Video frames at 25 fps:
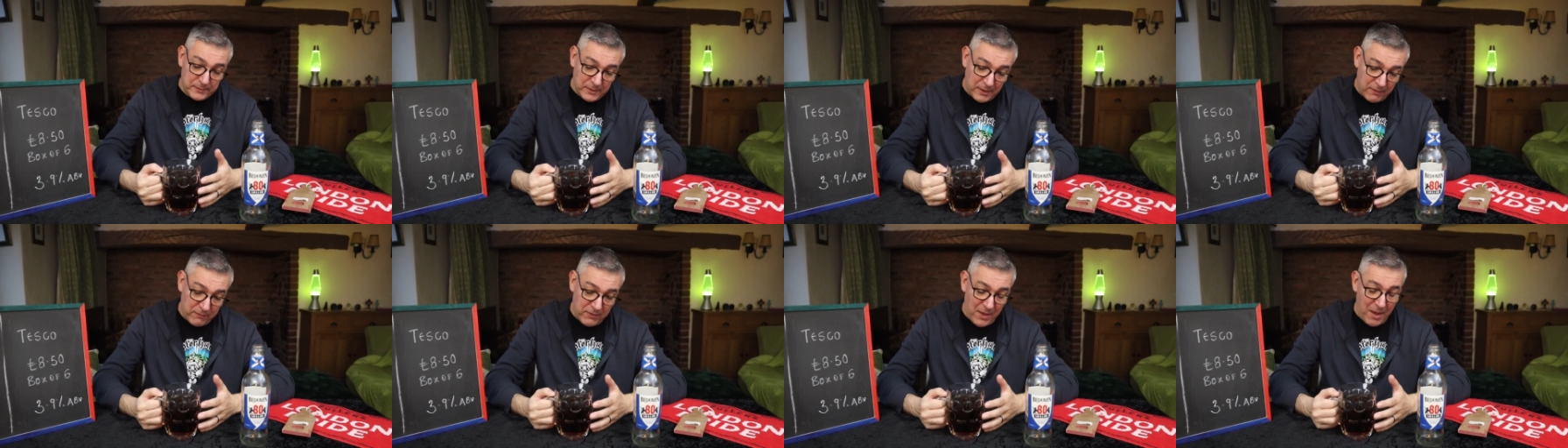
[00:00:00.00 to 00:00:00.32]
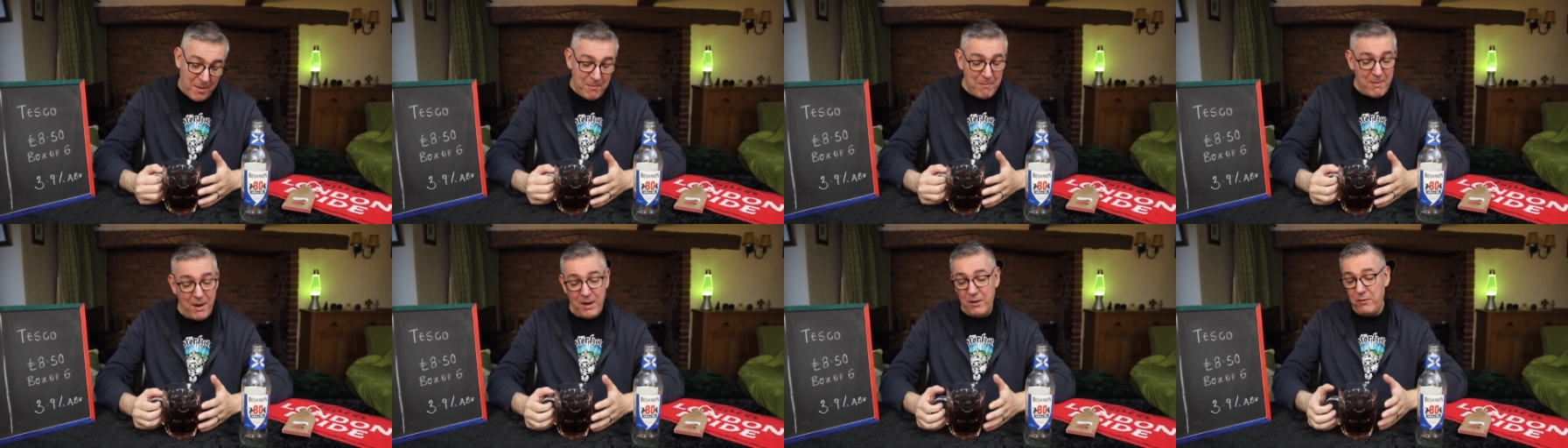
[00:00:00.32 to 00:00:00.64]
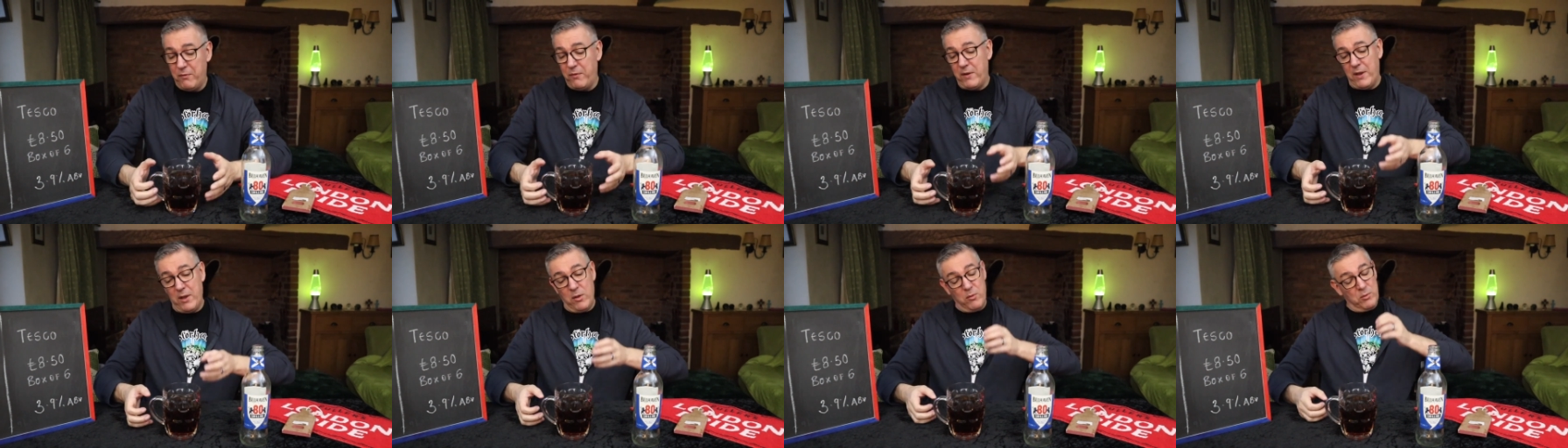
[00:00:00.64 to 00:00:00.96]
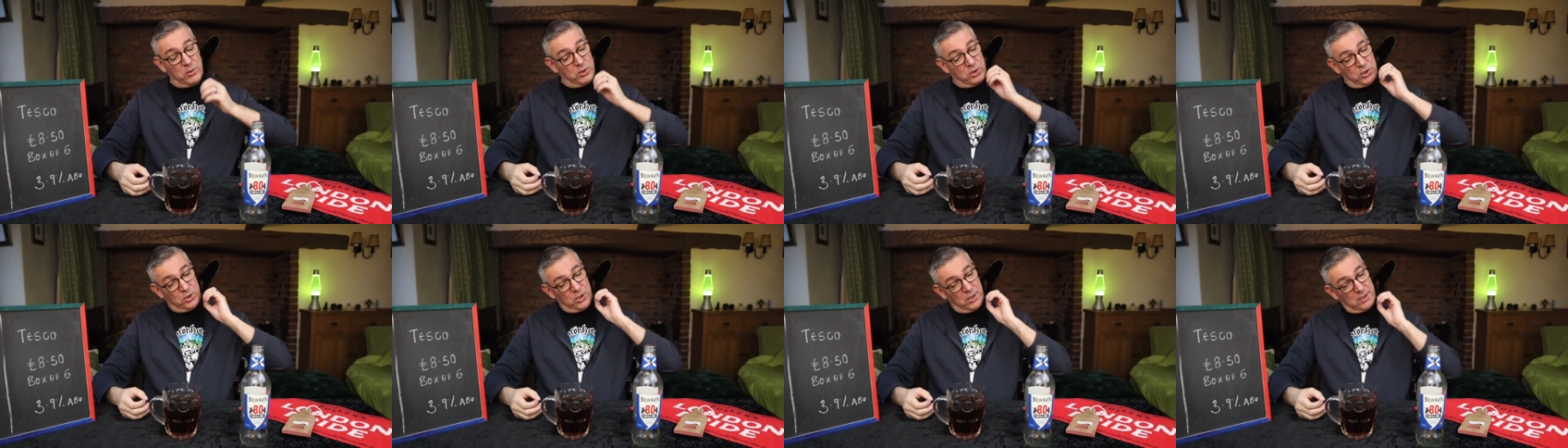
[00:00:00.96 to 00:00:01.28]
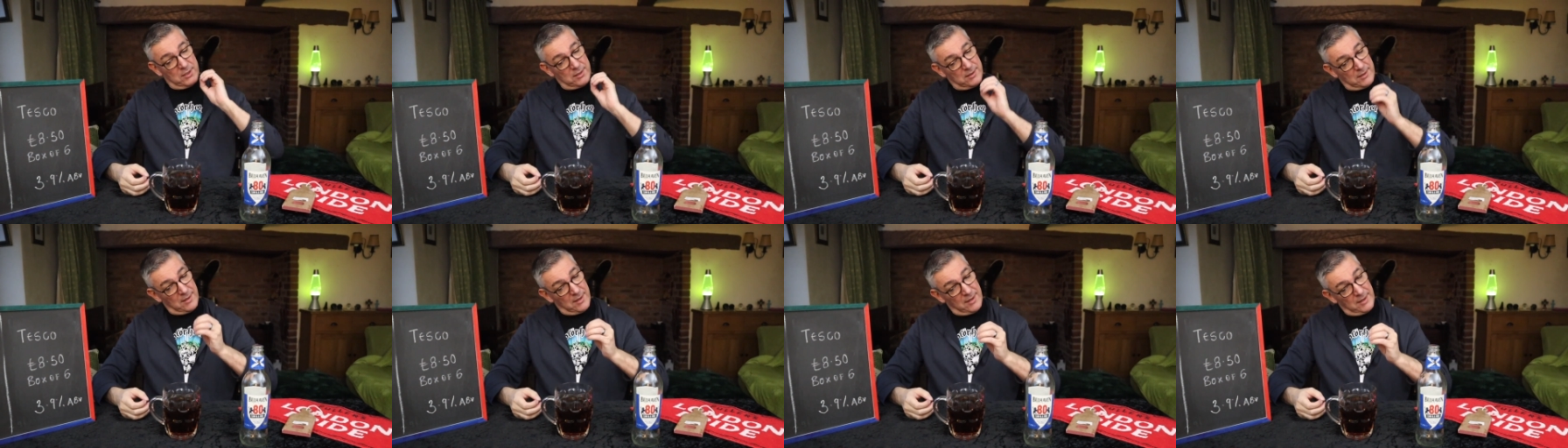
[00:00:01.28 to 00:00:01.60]
If that mouthfeel was
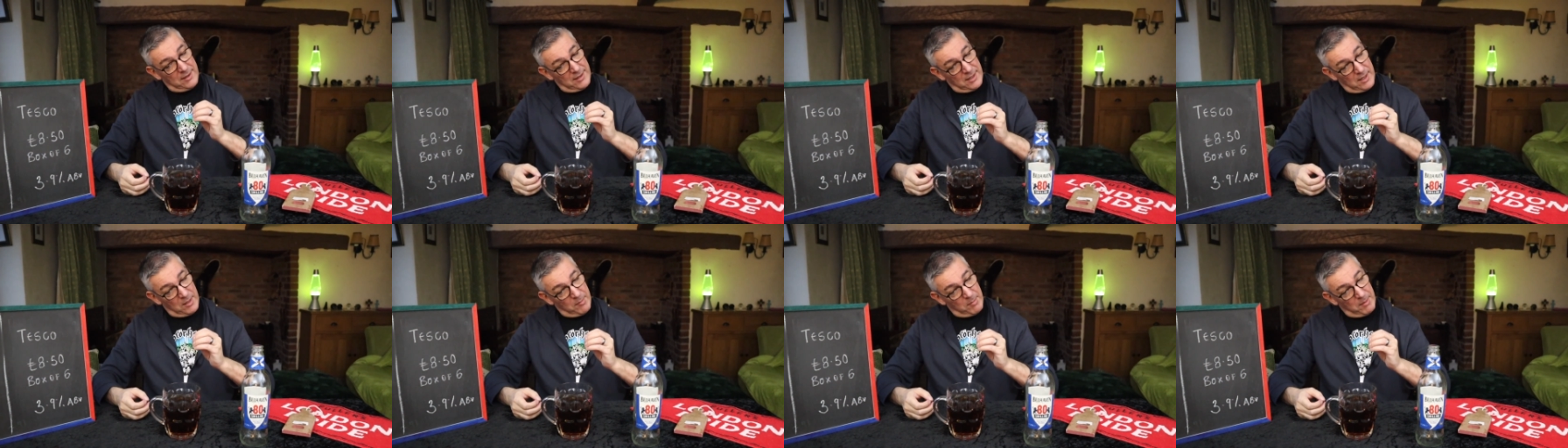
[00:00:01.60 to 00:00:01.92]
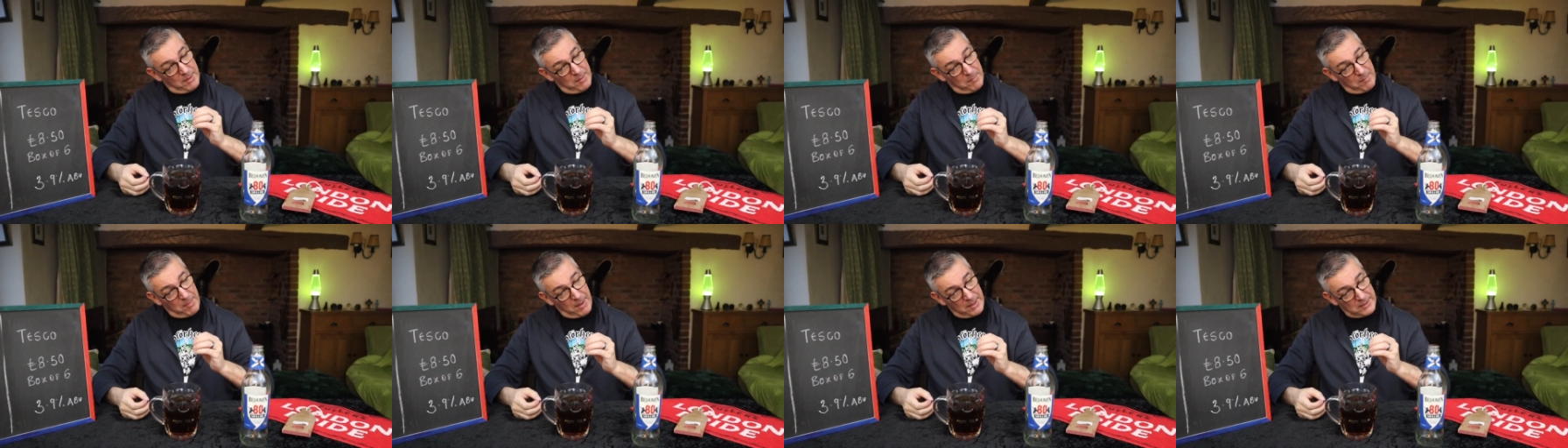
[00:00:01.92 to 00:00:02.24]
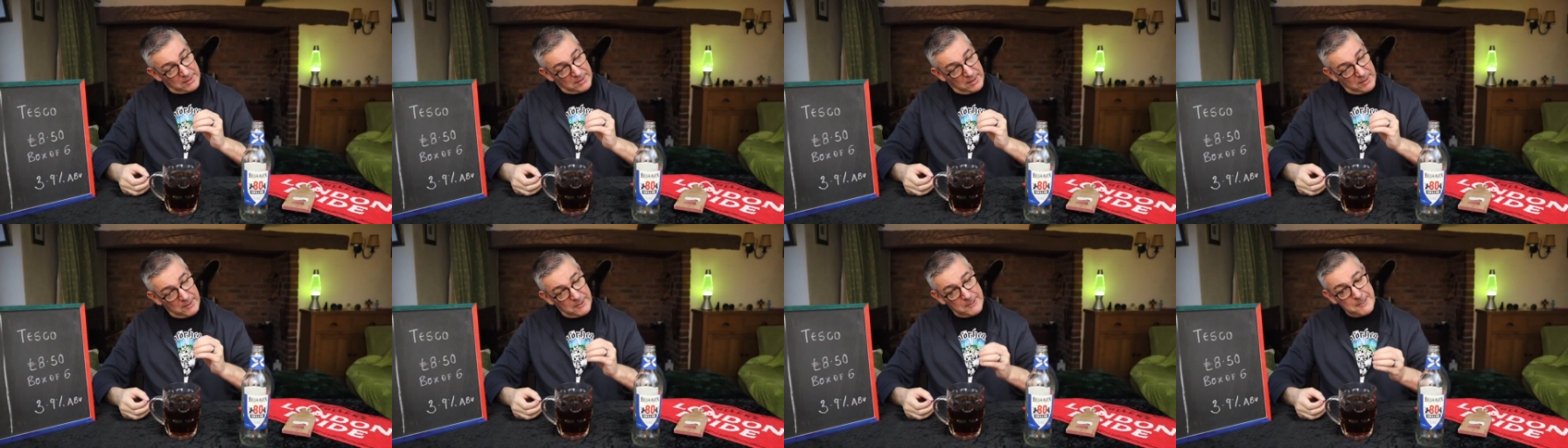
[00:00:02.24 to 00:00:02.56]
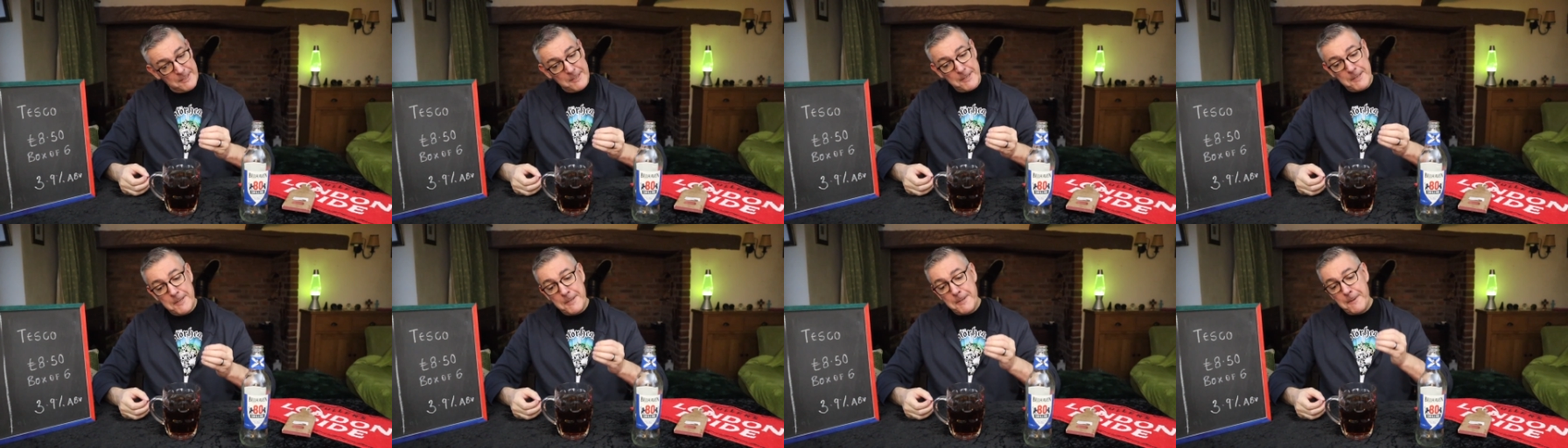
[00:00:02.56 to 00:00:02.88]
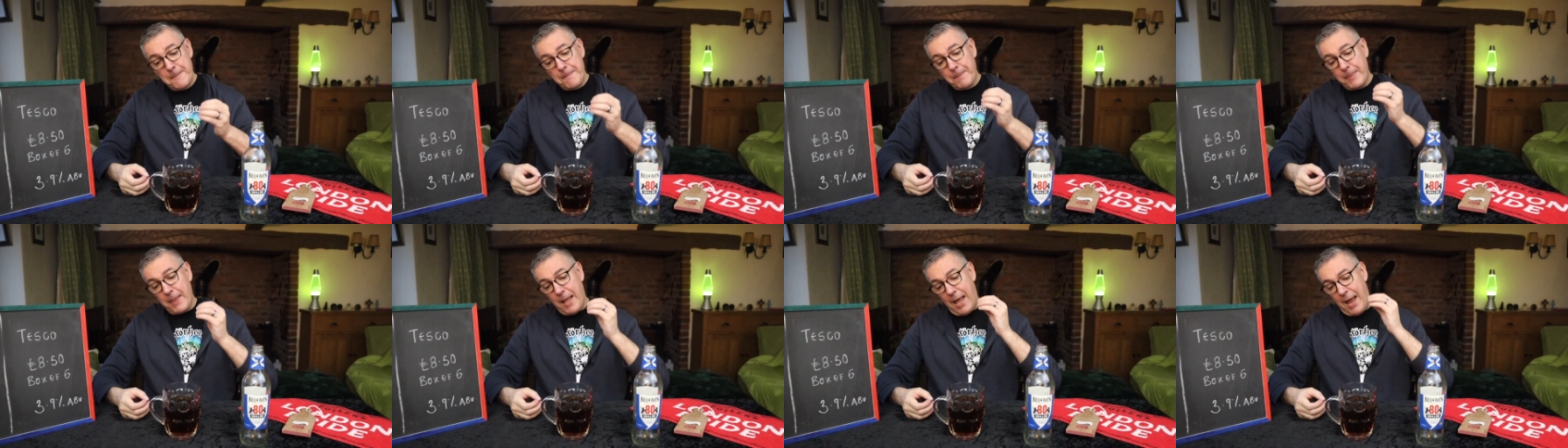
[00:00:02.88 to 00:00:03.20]
just a little bit better,
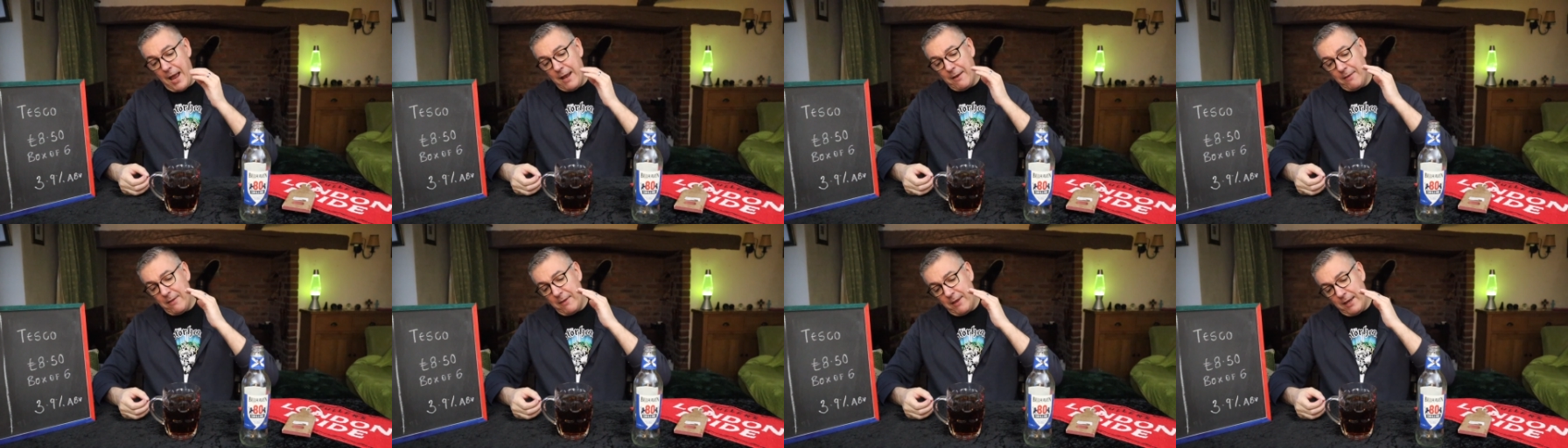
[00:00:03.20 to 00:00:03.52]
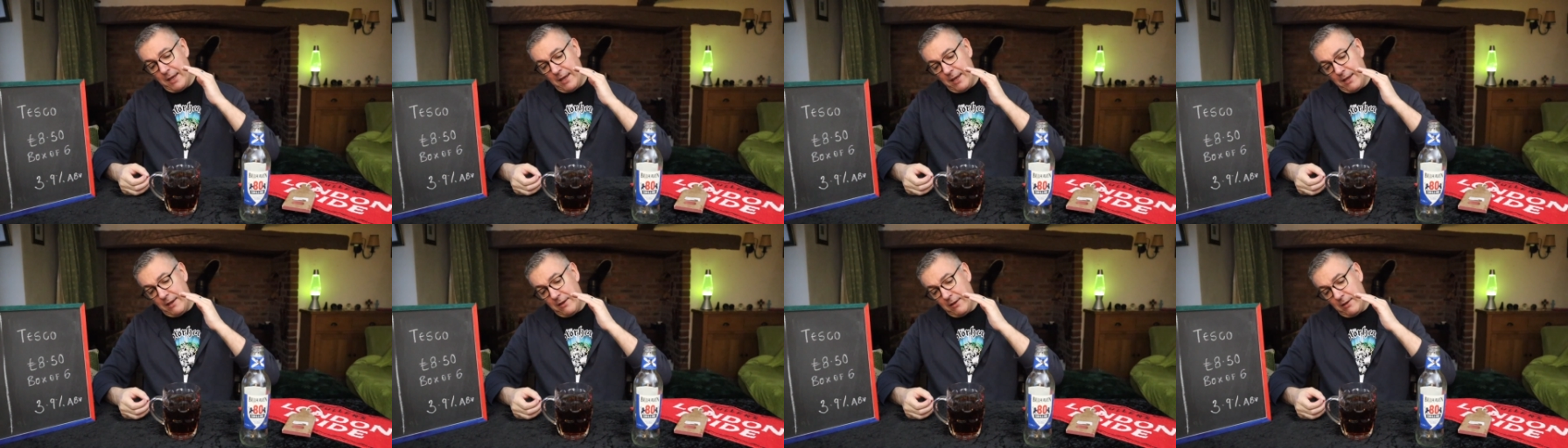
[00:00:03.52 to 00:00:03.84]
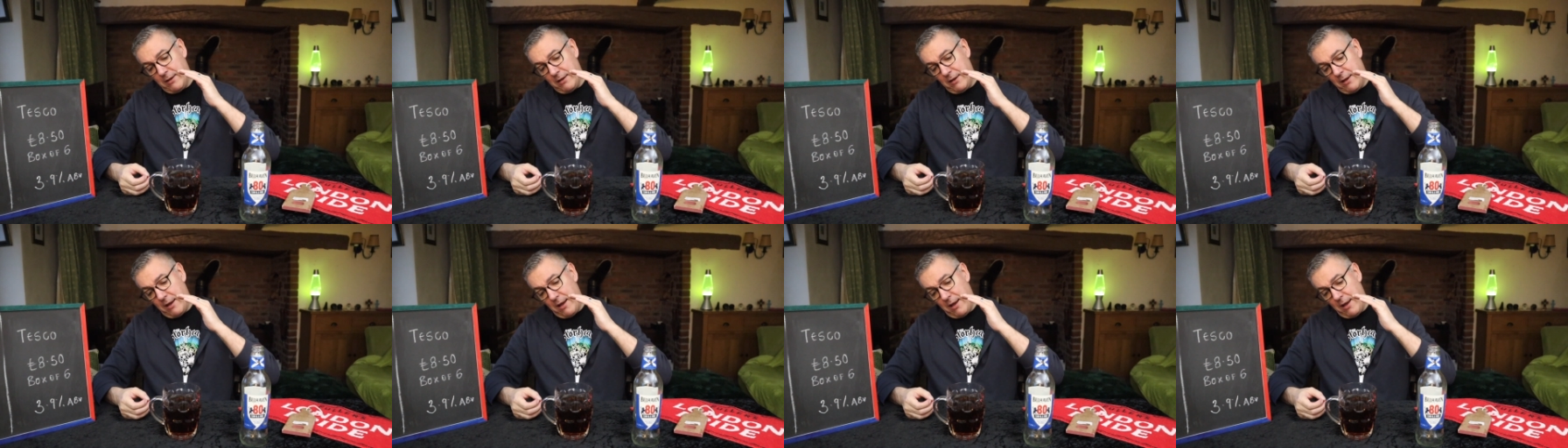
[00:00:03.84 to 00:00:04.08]
and the